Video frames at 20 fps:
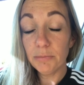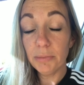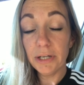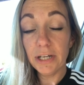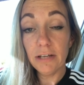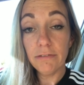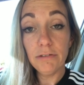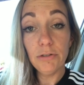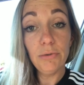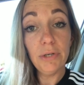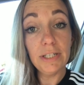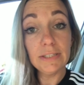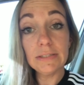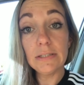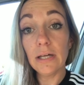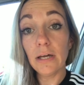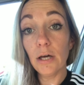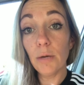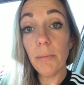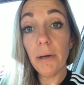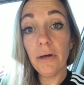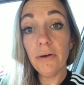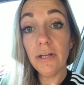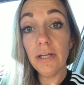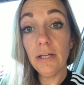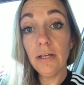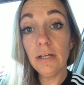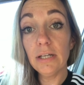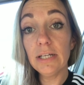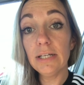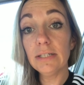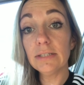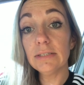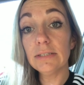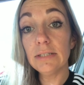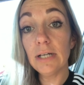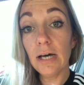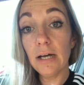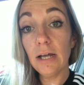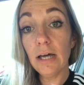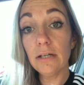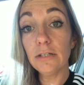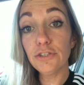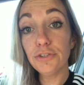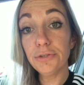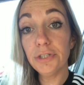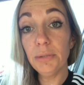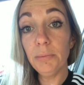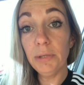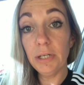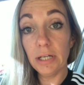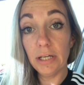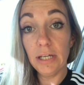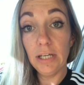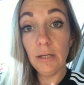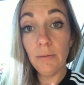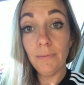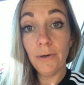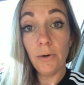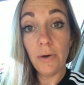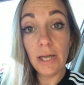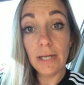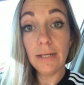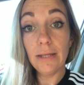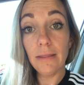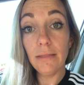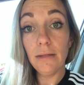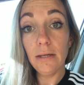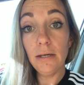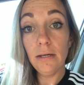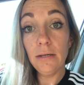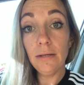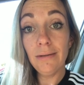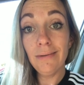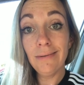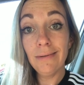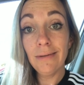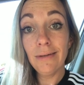But if you guys think about it, he has not had a treatment, a chemo, anything